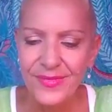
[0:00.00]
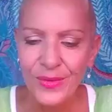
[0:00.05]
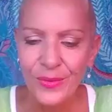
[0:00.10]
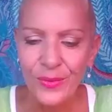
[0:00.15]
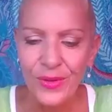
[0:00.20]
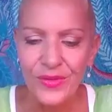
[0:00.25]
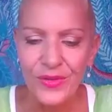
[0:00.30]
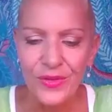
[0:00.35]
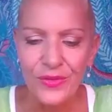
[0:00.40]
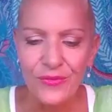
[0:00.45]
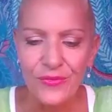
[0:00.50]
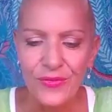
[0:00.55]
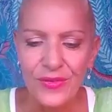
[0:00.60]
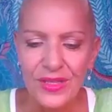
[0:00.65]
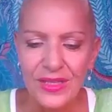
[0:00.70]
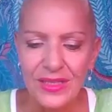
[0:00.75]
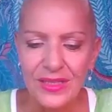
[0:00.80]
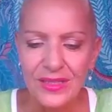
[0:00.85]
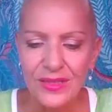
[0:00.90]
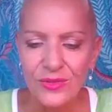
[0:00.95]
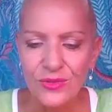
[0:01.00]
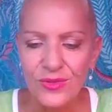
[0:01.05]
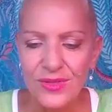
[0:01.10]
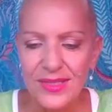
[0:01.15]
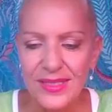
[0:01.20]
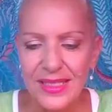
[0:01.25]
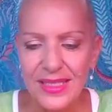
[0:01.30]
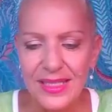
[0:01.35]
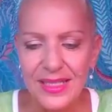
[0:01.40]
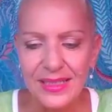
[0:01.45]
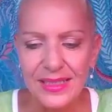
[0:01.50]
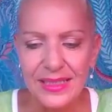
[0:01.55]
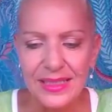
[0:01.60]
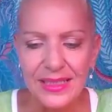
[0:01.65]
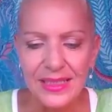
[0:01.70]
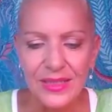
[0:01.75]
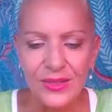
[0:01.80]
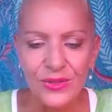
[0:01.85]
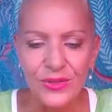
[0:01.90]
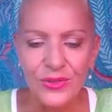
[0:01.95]
whether you feel it or see it
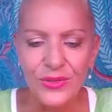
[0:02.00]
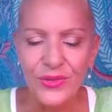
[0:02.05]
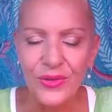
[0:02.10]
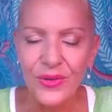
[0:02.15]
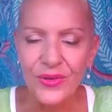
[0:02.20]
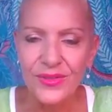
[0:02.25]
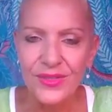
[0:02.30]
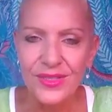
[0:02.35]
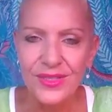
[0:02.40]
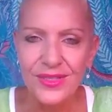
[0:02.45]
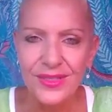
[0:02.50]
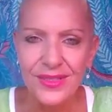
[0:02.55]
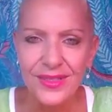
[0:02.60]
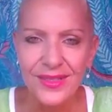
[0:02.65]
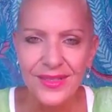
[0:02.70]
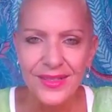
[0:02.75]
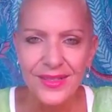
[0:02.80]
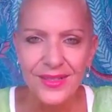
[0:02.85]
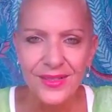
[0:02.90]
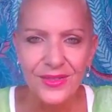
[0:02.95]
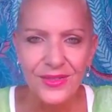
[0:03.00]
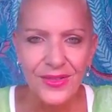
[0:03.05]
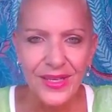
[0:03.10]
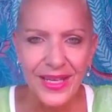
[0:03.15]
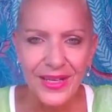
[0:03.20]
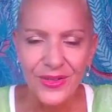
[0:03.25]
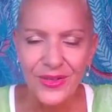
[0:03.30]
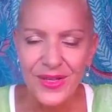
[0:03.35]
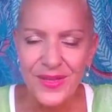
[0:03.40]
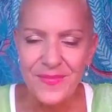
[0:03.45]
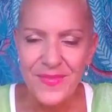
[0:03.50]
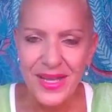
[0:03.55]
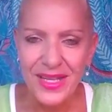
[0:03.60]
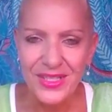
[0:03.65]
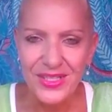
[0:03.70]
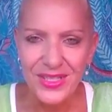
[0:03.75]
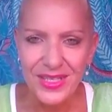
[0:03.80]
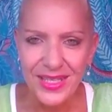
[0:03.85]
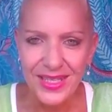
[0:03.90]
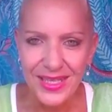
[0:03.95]
clearly or not, or cannot
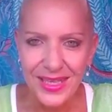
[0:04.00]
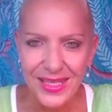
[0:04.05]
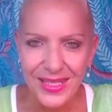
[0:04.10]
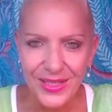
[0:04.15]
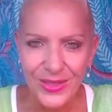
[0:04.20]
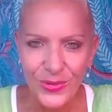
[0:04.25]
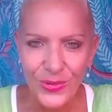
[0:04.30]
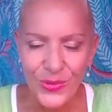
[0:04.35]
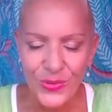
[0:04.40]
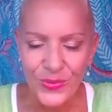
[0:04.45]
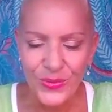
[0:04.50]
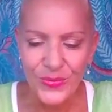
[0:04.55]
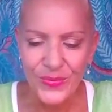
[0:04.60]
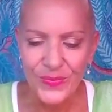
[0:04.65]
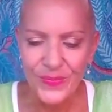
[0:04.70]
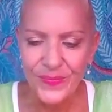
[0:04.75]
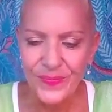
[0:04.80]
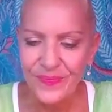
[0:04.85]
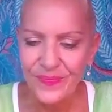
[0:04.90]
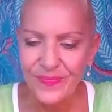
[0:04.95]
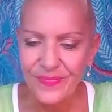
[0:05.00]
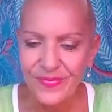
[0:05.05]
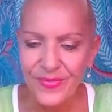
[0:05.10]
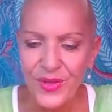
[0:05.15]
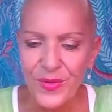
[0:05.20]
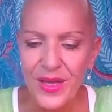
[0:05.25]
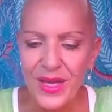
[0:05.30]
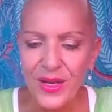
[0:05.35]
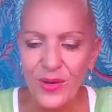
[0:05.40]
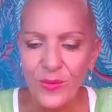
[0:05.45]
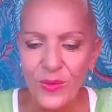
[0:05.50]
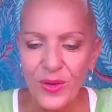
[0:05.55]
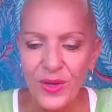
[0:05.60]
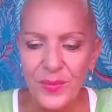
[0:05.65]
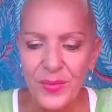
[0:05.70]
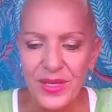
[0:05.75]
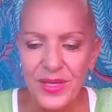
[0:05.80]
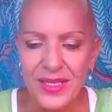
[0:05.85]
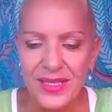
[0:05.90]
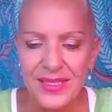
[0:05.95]
imagine anything at all. No matter what
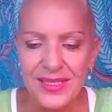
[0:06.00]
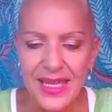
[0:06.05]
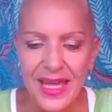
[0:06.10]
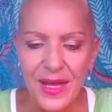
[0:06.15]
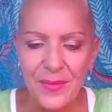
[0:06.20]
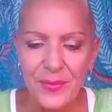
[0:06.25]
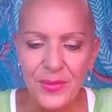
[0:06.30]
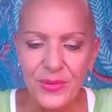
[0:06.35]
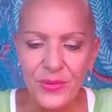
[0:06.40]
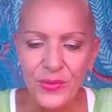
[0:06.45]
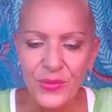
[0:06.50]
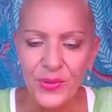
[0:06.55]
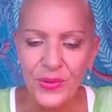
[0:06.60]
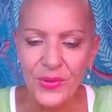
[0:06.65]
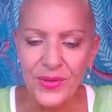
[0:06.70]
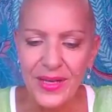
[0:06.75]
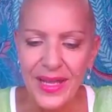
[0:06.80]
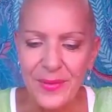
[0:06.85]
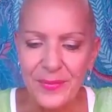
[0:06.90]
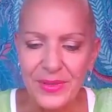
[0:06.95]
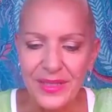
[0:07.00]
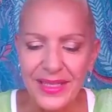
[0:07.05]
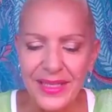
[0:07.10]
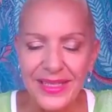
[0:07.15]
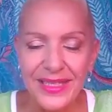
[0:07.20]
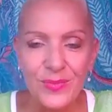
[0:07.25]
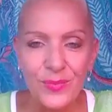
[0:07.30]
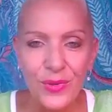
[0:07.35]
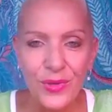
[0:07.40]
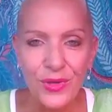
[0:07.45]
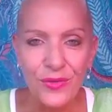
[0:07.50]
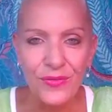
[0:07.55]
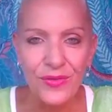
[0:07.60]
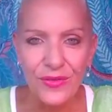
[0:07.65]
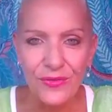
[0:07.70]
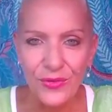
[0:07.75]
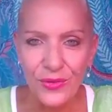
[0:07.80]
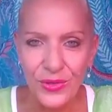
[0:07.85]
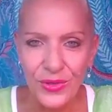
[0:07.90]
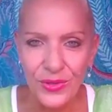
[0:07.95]
appears to happen or not happen, it's
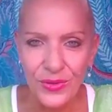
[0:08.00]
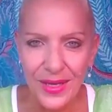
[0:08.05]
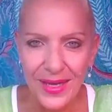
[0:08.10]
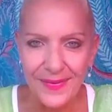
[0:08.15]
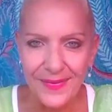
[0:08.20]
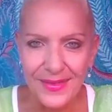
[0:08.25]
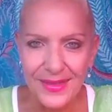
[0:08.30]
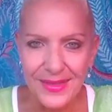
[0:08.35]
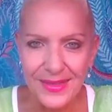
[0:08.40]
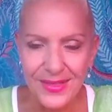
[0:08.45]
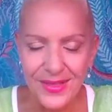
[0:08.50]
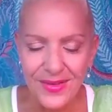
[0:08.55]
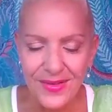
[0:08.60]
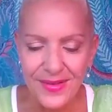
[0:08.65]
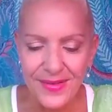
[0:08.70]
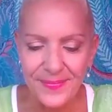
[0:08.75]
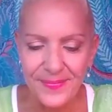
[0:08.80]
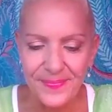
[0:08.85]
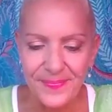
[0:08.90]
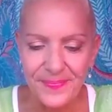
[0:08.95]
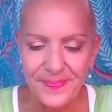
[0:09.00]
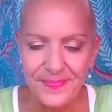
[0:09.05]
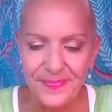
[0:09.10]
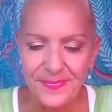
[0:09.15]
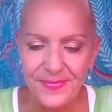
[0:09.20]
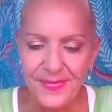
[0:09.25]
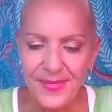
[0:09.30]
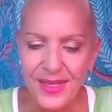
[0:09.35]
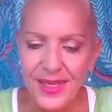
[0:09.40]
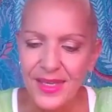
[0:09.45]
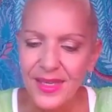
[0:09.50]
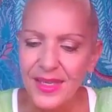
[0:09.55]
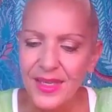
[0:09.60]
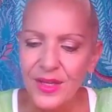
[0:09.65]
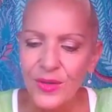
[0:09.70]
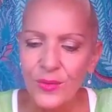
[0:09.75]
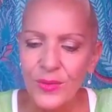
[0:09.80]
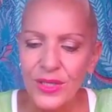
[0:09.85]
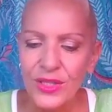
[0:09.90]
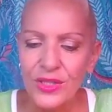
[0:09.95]
perfect for you at this time.
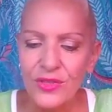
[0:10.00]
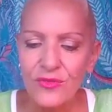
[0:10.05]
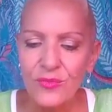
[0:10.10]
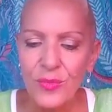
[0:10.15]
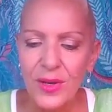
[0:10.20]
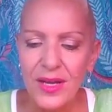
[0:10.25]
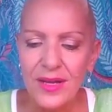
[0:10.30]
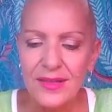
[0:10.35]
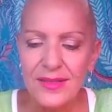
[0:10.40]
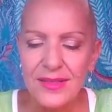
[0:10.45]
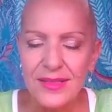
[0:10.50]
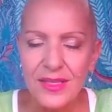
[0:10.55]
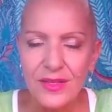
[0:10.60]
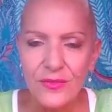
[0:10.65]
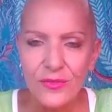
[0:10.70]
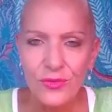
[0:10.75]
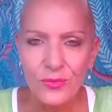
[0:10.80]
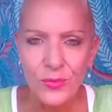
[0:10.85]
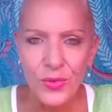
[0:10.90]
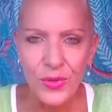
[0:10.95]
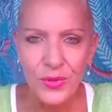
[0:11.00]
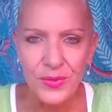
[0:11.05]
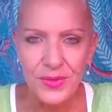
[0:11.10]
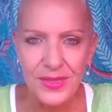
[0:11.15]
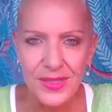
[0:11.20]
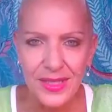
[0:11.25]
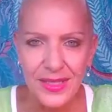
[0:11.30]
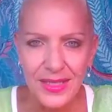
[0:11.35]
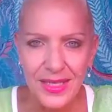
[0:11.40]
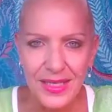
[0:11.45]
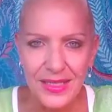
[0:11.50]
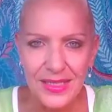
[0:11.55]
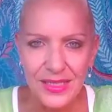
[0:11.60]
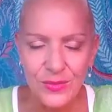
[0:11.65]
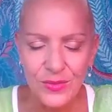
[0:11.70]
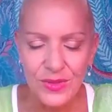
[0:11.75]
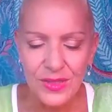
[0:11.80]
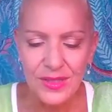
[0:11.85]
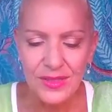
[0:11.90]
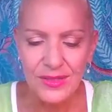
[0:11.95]
When you have passed several moments connecting
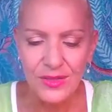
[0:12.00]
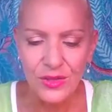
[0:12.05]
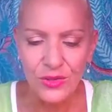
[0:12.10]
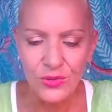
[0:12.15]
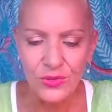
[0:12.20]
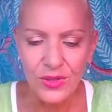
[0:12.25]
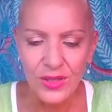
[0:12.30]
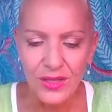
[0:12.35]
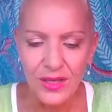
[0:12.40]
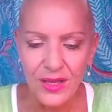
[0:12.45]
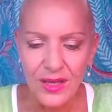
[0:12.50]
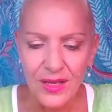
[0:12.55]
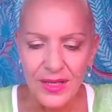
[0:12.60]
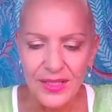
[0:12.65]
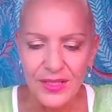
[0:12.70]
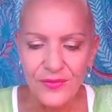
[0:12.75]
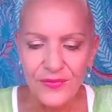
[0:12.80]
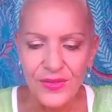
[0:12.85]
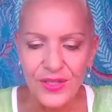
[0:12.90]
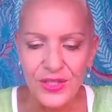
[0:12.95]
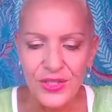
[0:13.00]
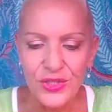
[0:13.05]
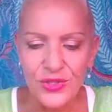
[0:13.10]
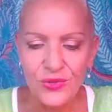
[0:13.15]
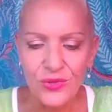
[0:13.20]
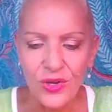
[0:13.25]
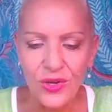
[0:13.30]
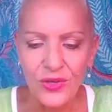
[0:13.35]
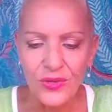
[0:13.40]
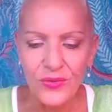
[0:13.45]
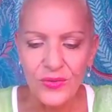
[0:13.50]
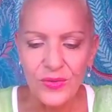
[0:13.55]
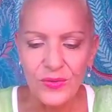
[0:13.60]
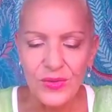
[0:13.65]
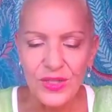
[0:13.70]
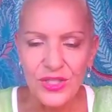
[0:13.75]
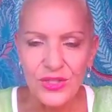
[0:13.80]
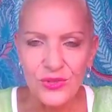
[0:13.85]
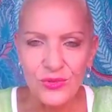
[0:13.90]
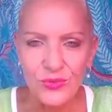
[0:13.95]
with this golden light, finish your honoring
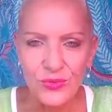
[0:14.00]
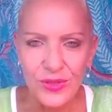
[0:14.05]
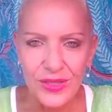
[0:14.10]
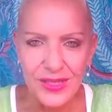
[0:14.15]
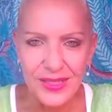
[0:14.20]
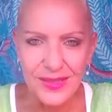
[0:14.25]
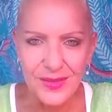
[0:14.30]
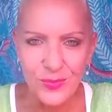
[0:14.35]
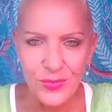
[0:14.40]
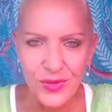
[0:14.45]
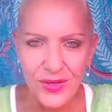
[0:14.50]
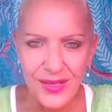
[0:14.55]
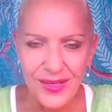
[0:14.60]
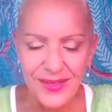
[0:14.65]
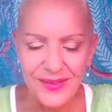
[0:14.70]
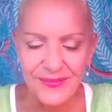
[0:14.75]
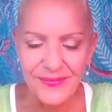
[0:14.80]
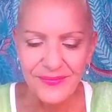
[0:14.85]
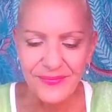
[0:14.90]
ritual with this prayer.